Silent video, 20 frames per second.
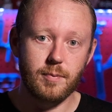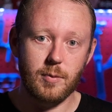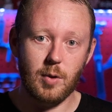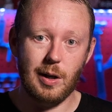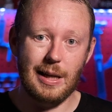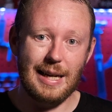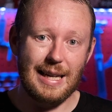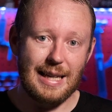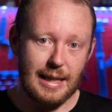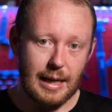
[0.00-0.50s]
or
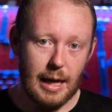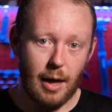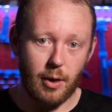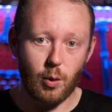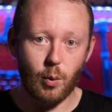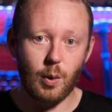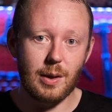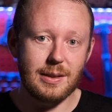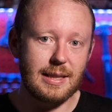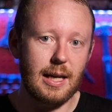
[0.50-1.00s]
any other
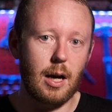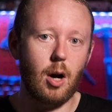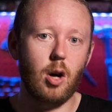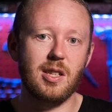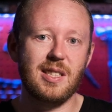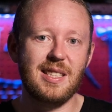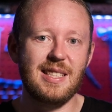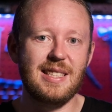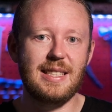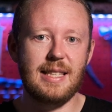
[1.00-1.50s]
ones that are
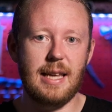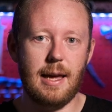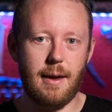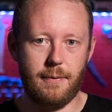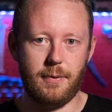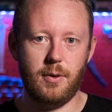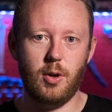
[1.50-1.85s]
stiff.